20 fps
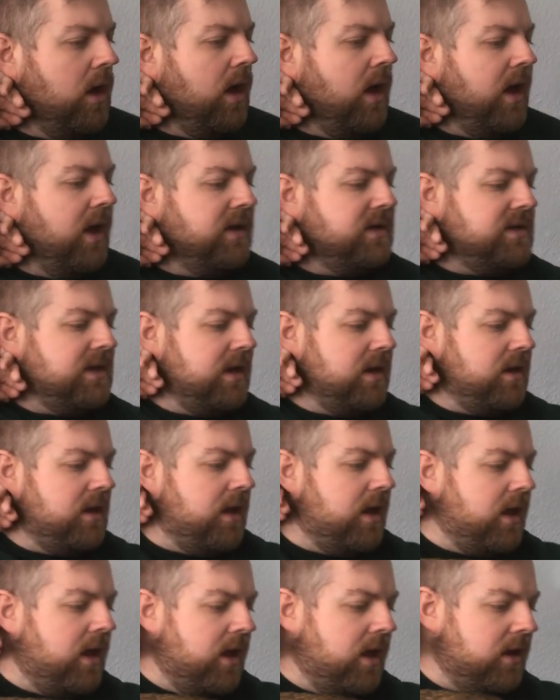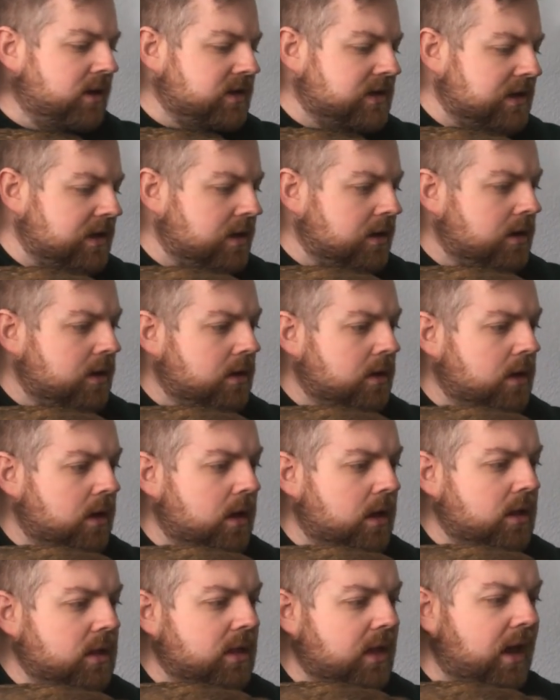I did get
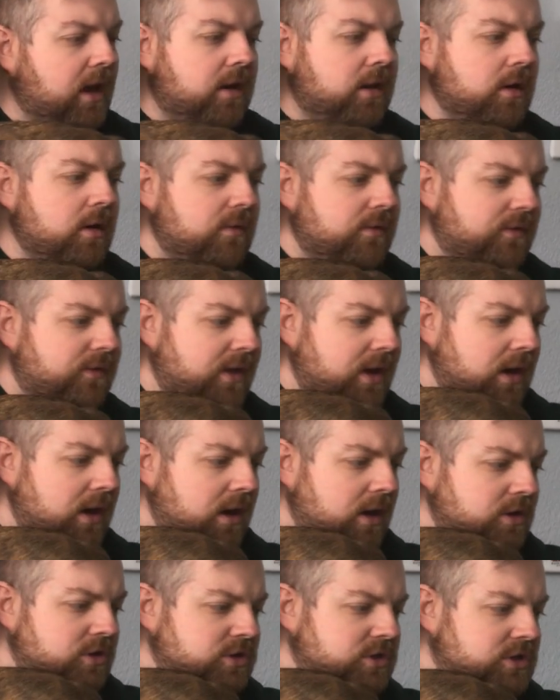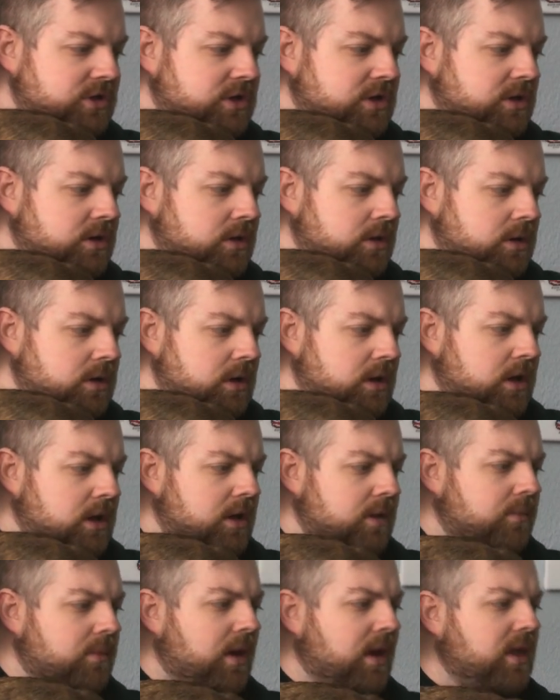a letter finished.
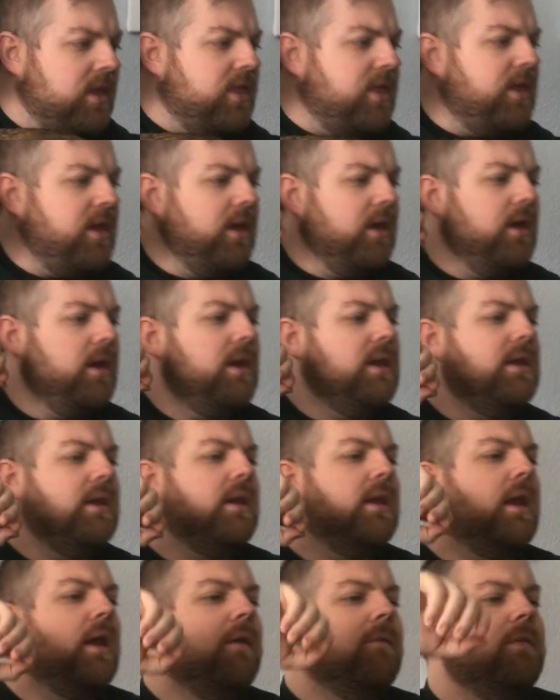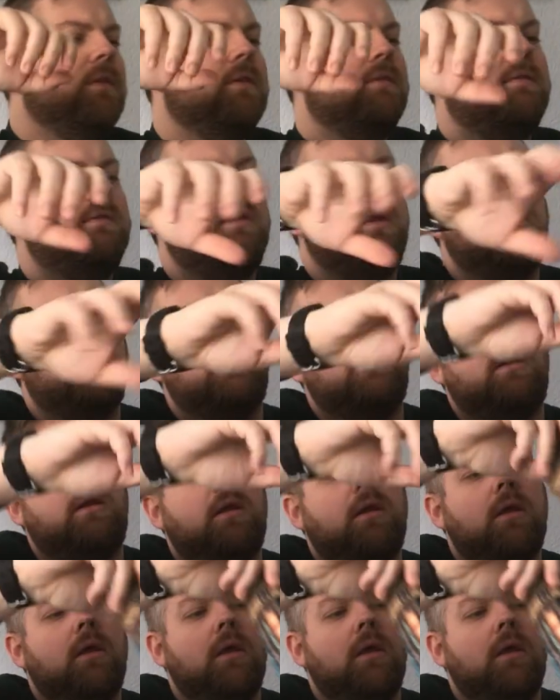I think I didn't have this done.